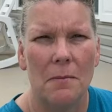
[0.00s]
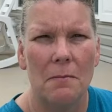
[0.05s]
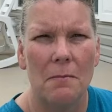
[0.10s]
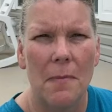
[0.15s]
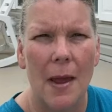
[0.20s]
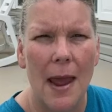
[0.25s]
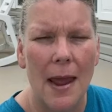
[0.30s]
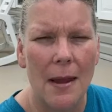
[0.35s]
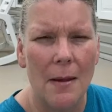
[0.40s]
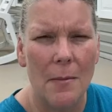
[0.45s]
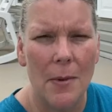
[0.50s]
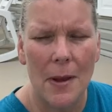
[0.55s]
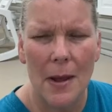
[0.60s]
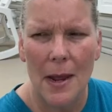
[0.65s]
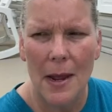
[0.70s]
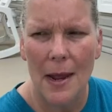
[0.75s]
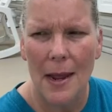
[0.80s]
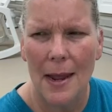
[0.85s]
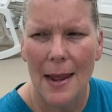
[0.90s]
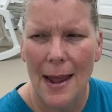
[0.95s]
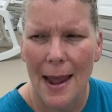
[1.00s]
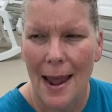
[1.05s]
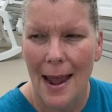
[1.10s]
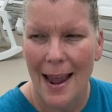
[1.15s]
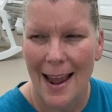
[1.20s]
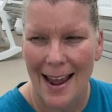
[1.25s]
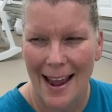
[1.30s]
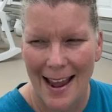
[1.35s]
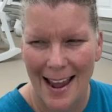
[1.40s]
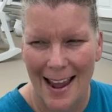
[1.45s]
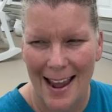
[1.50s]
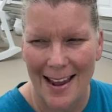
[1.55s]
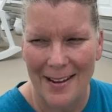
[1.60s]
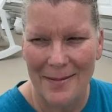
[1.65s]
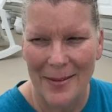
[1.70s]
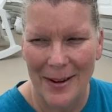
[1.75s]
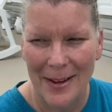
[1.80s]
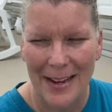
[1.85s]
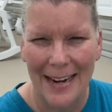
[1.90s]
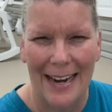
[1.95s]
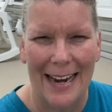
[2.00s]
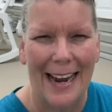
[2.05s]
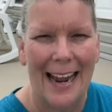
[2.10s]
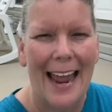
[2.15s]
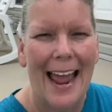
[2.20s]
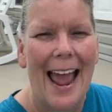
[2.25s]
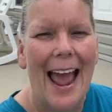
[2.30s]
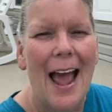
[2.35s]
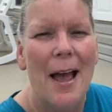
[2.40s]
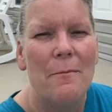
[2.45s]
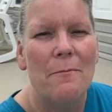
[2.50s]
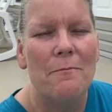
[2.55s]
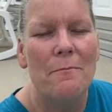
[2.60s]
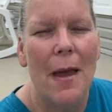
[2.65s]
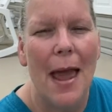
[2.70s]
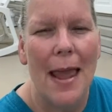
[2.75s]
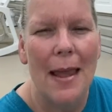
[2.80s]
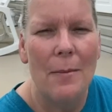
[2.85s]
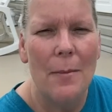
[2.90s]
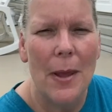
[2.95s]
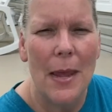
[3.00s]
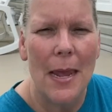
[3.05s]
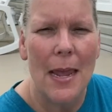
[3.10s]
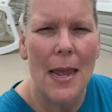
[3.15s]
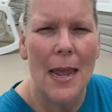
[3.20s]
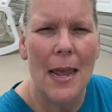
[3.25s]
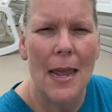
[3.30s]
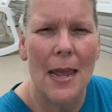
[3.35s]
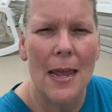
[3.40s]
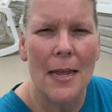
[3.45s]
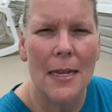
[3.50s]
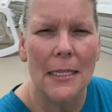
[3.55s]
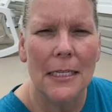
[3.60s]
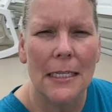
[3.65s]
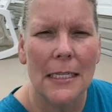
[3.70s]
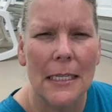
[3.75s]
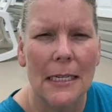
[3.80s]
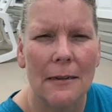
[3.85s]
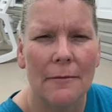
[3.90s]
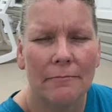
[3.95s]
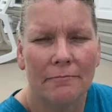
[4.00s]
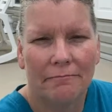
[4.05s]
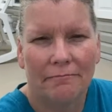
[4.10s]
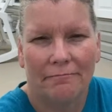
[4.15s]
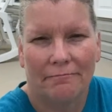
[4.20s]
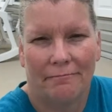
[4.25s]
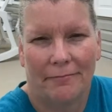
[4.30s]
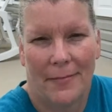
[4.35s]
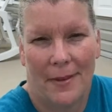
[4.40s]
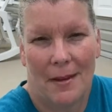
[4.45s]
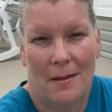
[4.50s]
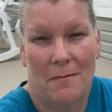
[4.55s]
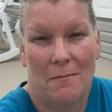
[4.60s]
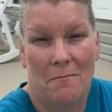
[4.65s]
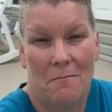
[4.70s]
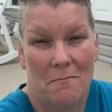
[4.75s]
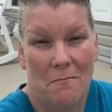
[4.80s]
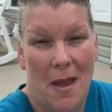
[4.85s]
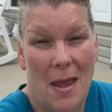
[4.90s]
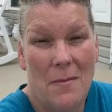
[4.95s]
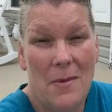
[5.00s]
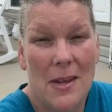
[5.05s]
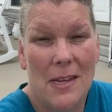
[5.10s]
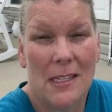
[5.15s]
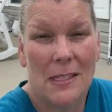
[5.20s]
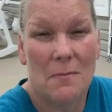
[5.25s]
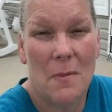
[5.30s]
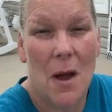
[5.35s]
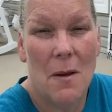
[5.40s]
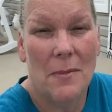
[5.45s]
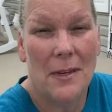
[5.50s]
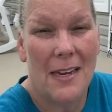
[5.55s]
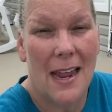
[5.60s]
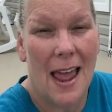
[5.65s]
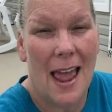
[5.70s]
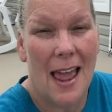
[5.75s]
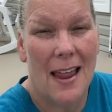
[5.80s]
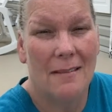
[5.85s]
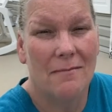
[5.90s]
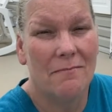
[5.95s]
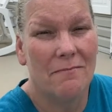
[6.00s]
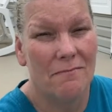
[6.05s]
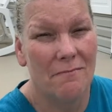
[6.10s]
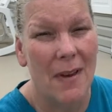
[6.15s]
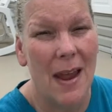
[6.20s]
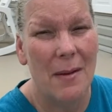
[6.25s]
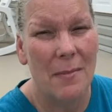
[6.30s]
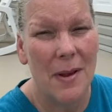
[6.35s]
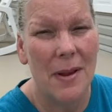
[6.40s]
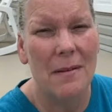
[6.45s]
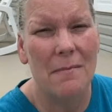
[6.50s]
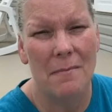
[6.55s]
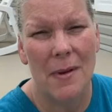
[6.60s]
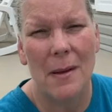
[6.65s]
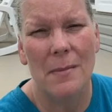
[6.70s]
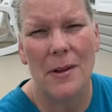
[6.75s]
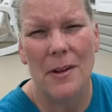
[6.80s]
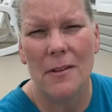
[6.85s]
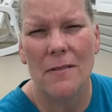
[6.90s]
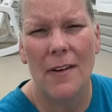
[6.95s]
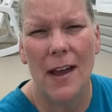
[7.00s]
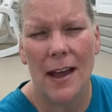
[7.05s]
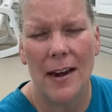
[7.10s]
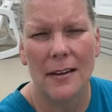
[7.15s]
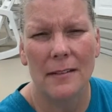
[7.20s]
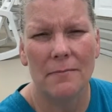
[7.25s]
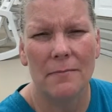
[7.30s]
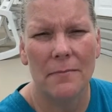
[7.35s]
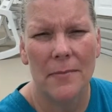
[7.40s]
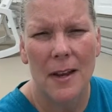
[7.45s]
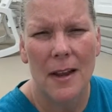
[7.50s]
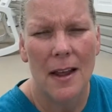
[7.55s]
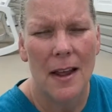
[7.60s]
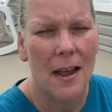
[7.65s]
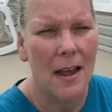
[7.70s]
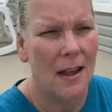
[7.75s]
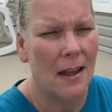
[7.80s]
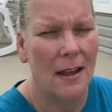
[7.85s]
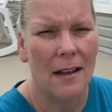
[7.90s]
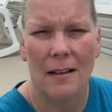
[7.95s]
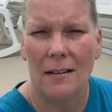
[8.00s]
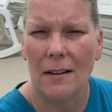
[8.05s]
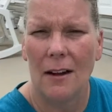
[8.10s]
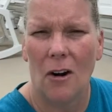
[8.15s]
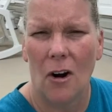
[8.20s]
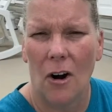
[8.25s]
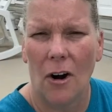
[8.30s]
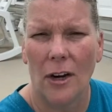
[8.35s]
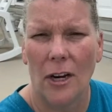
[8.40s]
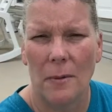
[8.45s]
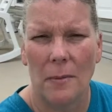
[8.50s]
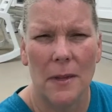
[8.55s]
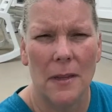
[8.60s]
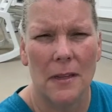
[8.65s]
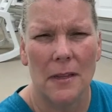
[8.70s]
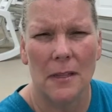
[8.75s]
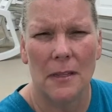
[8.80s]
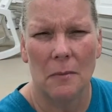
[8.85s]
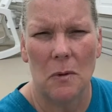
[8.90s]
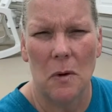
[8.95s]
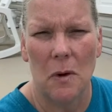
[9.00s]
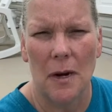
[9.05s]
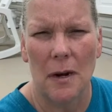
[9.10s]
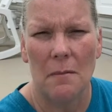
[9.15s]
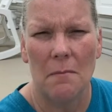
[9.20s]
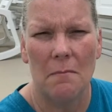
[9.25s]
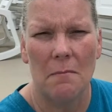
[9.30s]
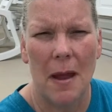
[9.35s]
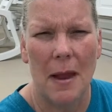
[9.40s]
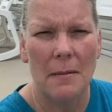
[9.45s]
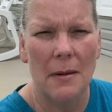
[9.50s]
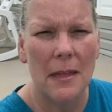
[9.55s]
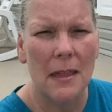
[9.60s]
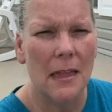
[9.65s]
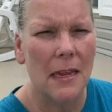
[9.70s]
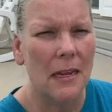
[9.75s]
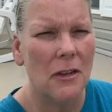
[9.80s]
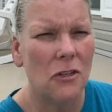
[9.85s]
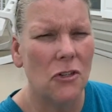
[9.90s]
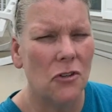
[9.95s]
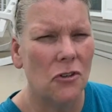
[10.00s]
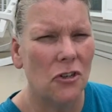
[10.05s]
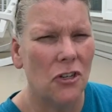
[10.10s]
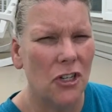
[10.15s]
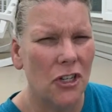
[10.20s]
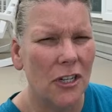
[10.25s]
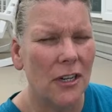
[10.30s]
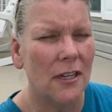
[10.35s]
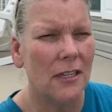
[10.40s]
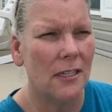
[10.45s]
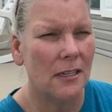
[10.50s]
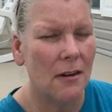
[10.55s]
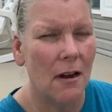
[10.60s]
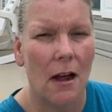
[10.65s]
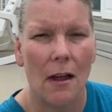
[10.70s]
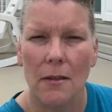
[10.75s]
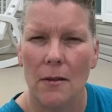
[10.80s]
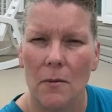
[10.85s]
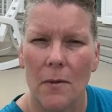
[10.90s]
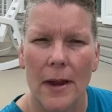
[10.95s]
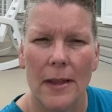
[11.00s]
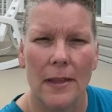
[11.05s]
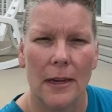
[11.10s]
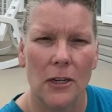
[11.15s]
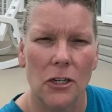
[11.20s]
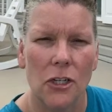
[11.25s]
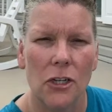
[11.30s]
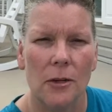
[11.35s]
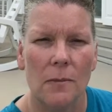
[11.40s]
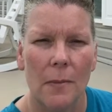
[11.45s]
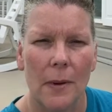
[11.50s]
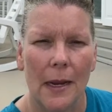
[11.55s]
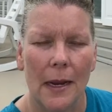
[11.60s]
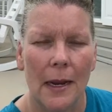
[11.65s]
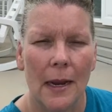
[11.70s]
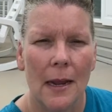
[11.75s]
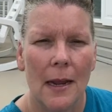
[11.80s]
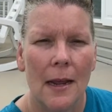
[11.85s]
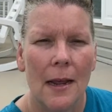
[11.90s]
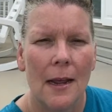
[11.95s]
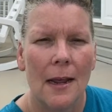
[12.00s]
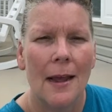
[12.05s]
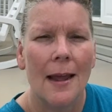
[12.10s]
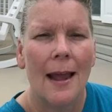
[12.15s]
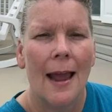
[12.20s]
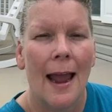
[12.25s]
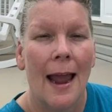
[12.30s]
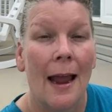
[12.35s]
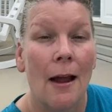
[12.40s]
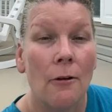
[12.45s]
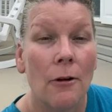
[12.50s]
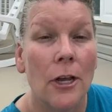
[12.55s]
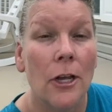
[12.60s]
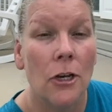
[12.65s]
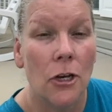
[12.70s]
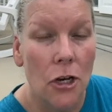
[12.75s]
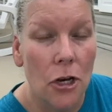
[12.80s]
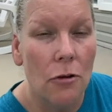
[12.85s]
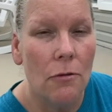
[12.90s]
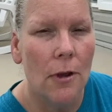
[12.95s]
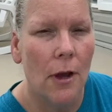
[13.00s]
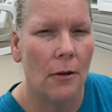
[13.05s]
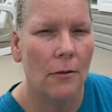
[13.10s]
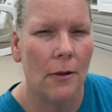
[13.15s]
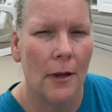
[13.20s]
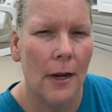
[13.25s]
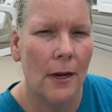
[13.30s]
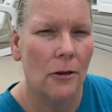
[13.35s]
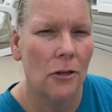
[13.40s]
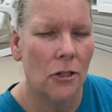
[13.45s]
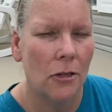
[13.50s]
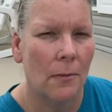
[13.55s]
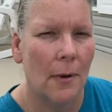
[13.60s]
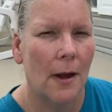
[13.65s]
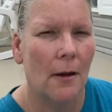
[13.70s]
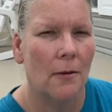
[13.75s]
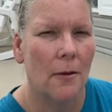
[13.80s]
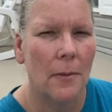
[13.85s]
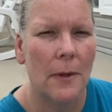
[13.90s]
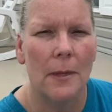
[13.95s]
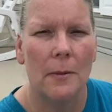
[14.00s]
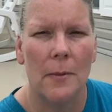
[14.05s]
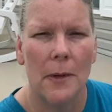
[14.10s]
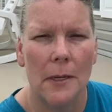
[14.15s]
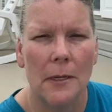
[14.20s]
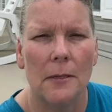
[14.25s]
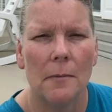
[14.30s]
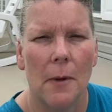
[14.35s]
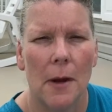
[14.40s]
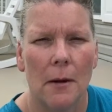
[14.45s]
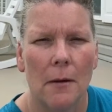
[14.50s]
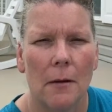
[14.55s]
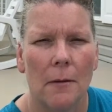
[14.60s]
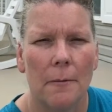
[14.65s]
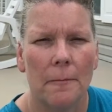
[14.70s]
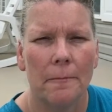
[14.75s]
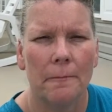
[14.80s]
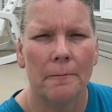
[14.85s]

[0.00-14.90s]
Maybe, hey buddy, maybe it's mom and dad. Maybe you've had a argument this morning. Maybe things are just not the way they should be. How can you go the extra mile to be the peacemaker?